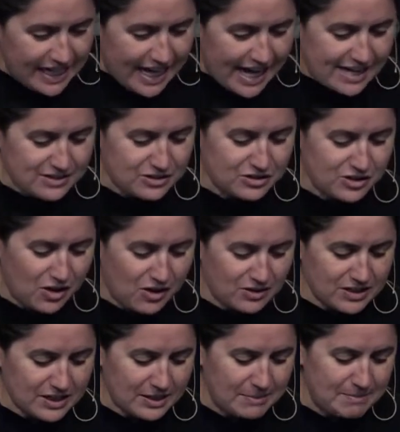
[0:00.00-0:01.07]
And Saul
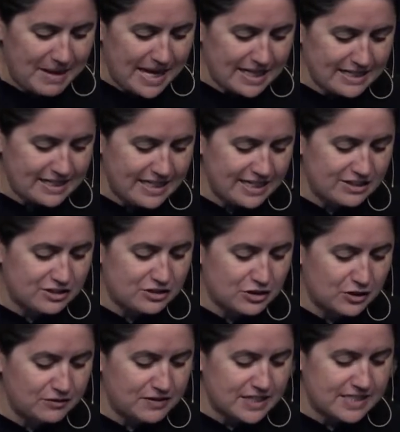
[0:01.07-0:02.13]
commanded his
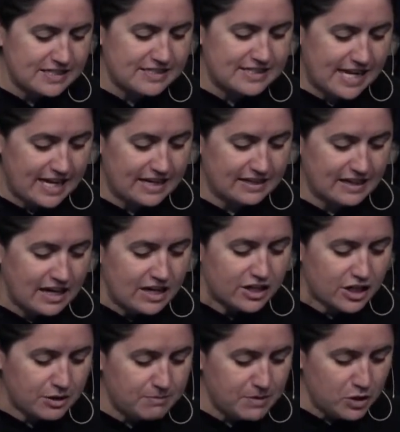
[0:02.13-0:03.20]
servants, saying,
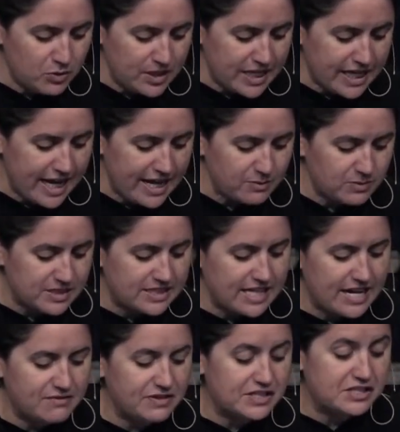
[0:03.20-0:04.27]
Communicate with
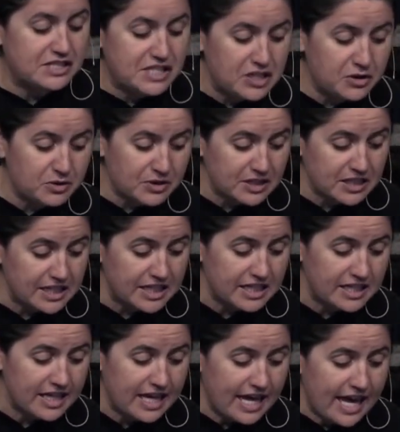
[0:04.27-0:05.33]
David secretly
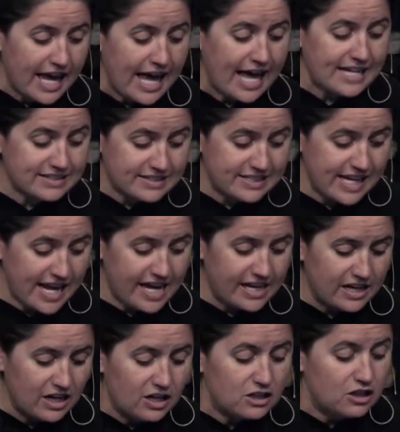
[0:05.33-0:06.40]
and say,
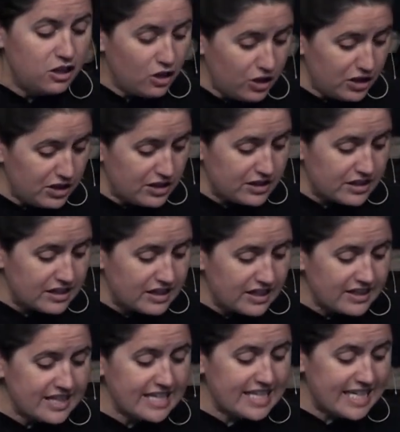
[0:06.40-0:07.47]
Look,
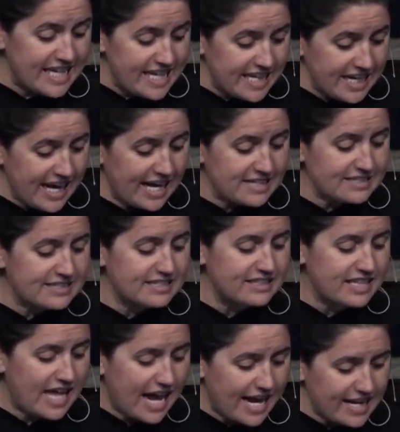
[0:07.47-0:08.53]
the king has
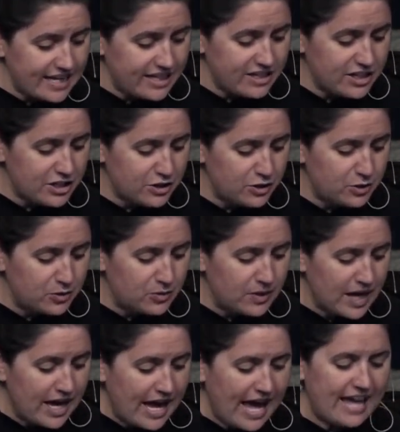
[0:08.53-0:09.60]
delight in you,
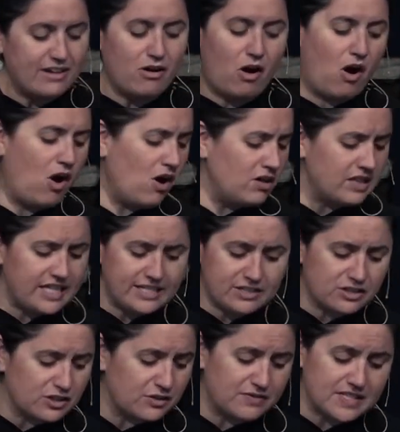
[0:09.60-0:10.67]
and all his
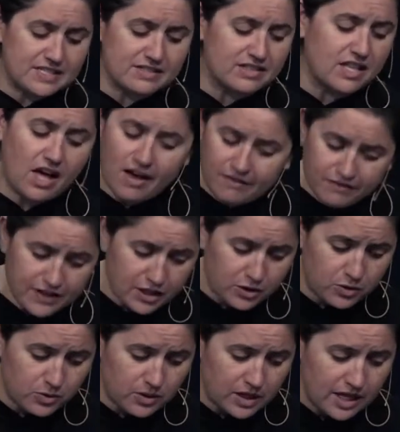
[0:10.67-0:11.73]
servants love
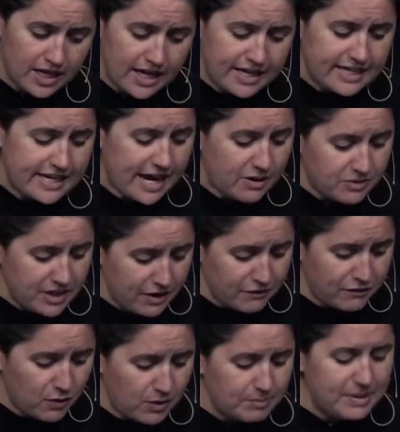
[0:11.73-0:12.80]
you. Now
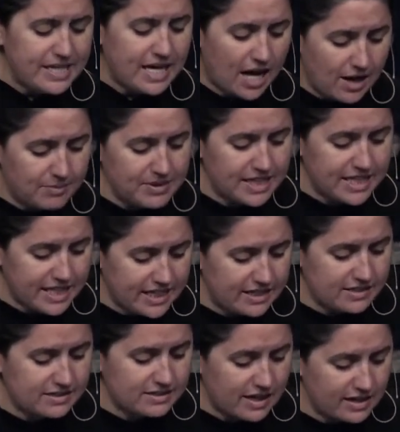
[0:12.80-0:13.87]
therefore become the
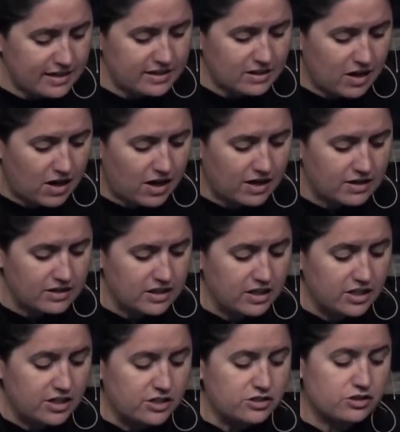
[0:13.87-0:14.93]
king's son in law.
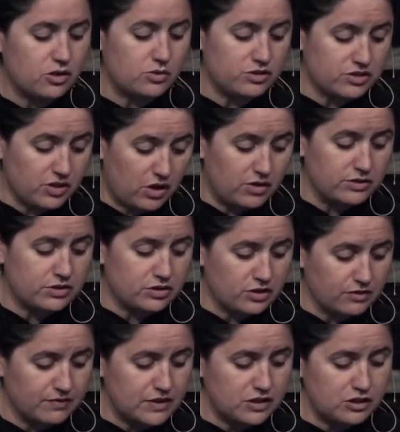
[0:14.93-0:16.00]
So Saul's
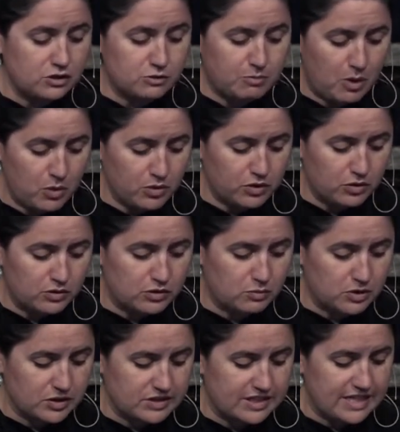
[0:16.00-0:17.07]
servants spoke those
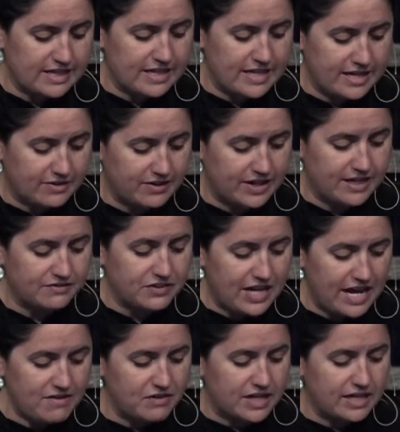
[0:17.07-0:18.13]
words in the hearing of
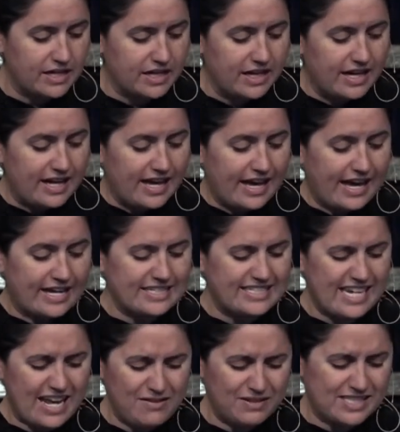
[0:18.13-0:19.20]
David. And
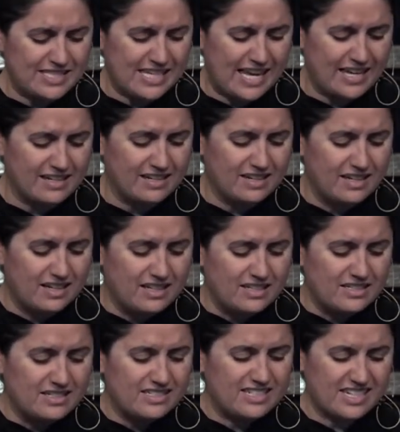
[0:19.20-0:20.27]
David said,
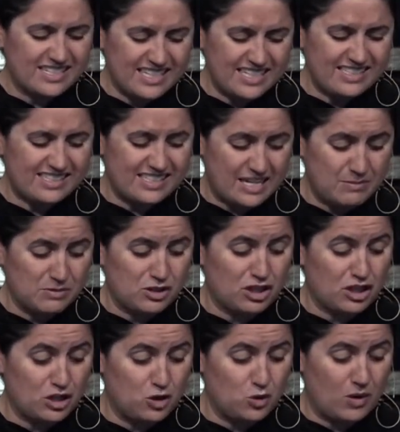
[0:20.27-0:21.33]
Does it seem to
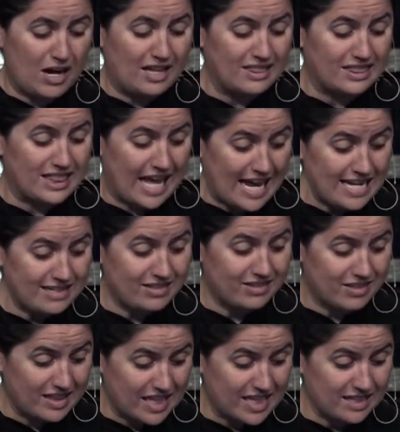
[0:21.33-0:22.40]
you a light
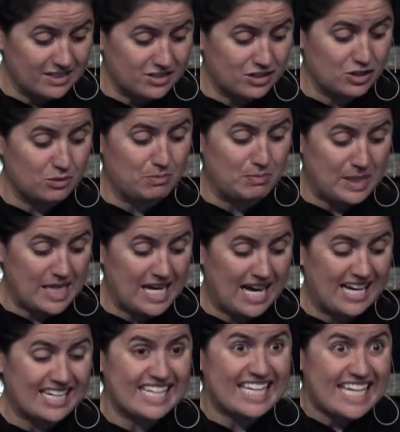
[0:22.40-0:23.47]
thing to be
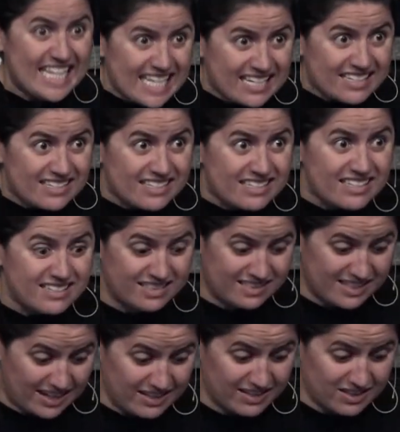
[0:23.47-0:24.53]
a king's
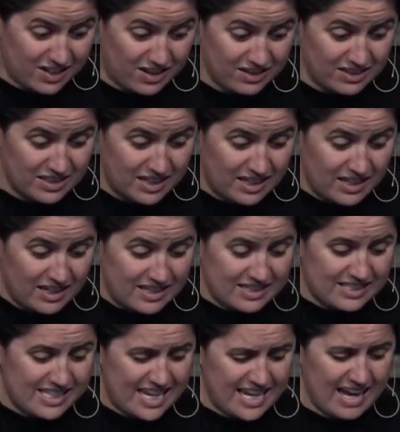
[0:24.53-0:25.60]
son in law?
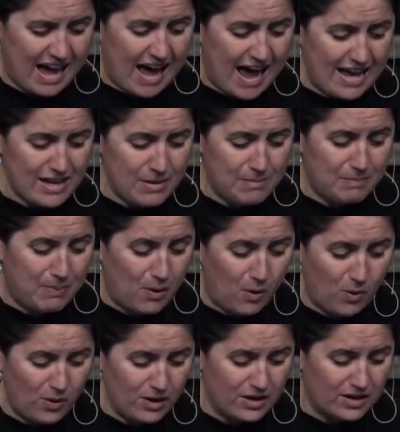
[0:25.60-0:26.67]
Seeing I am
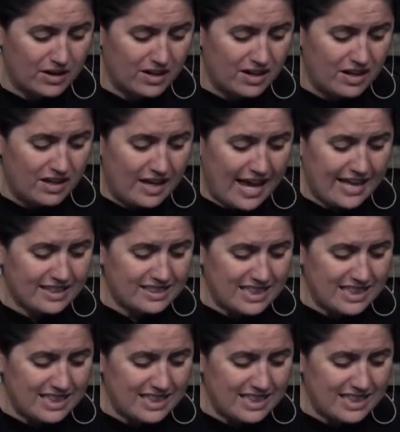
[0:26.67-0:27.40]
poor and